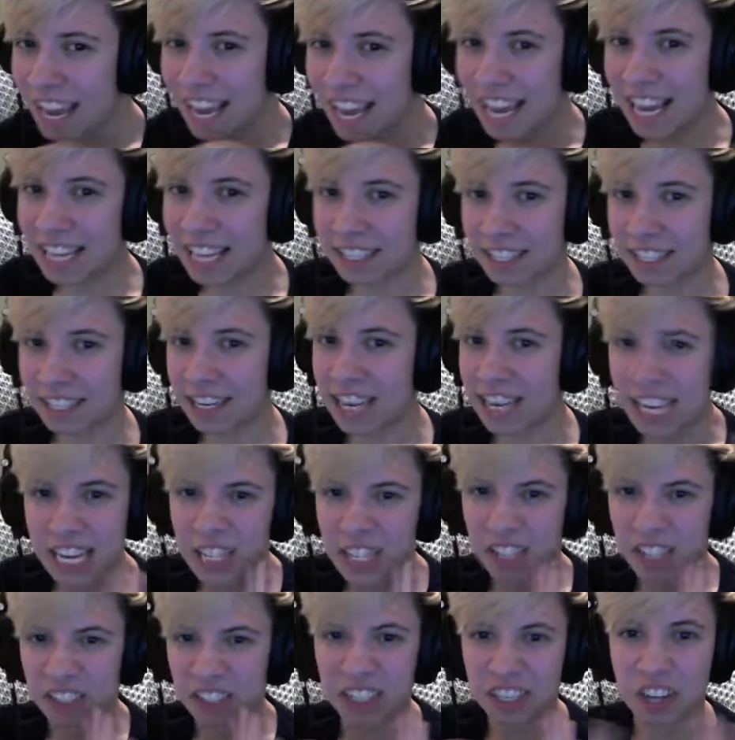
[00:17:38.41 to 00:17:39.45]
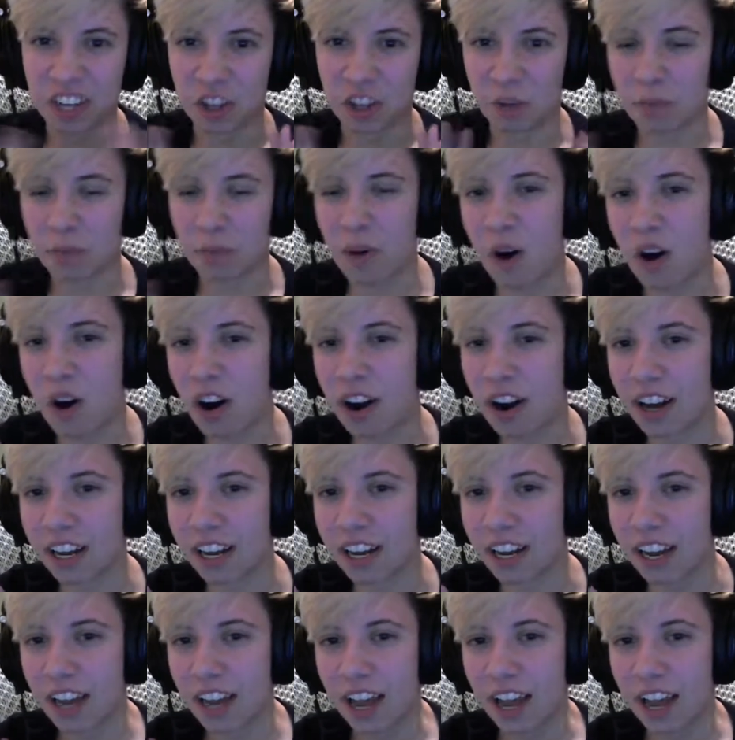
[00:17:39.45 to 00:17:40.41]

isn't. He's just another pawn.